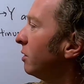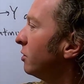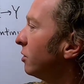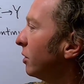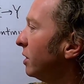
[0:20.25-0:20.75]

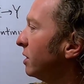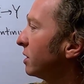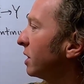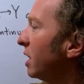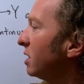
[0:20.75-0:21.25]
So in
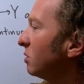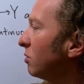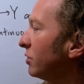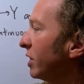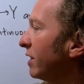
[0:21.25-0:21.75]
this case
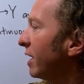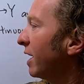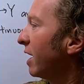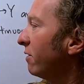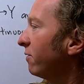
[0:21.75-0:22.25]
we'll say that
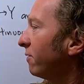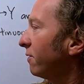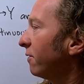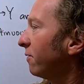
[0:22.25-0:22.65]
F